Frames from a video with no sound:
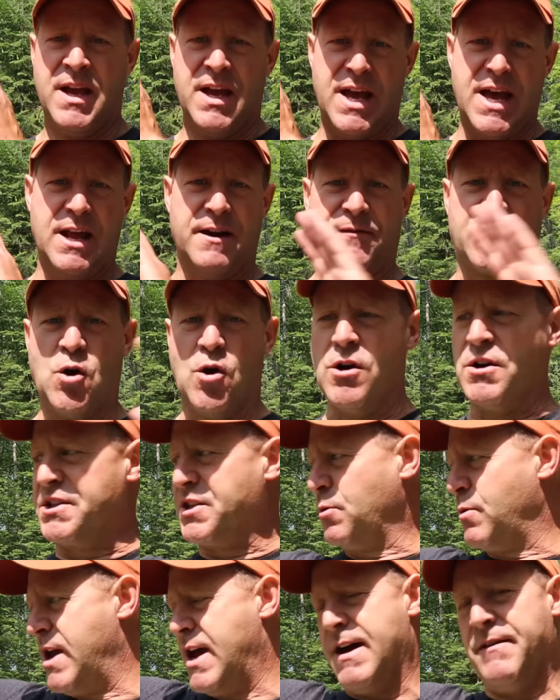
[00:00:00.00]
And of course,
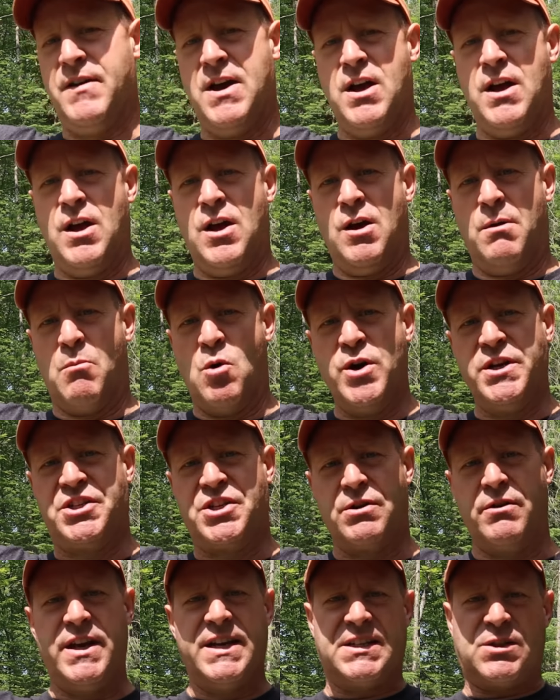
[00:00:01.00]
so we have
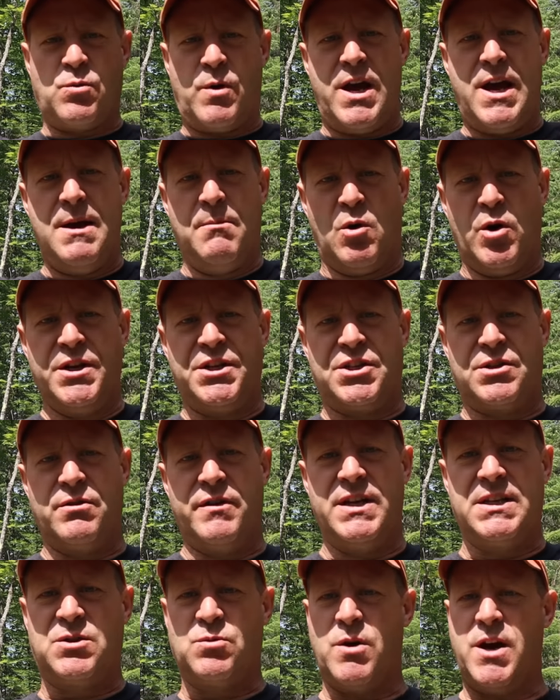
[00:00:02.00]
moisture this
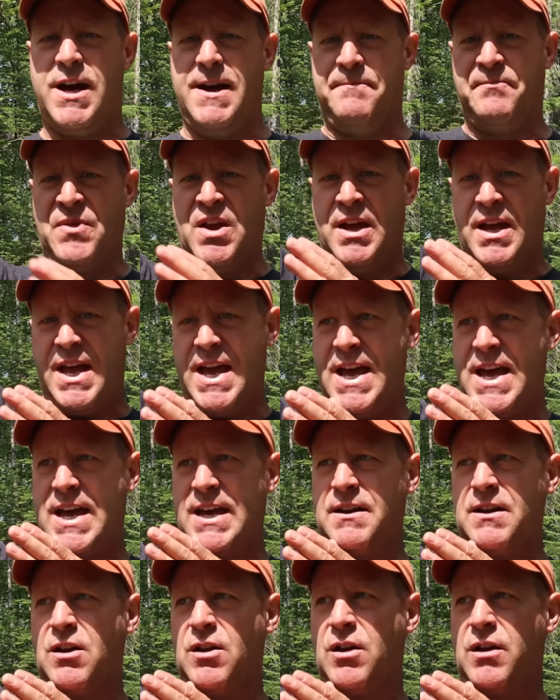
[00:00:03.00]
way,
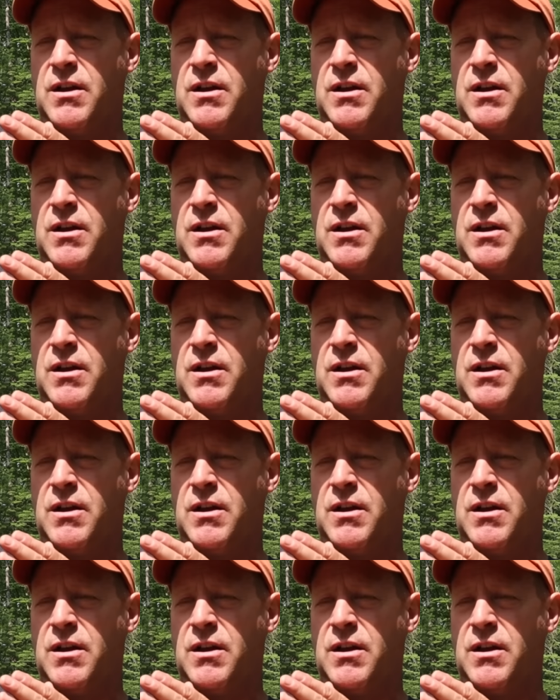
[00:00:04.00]
and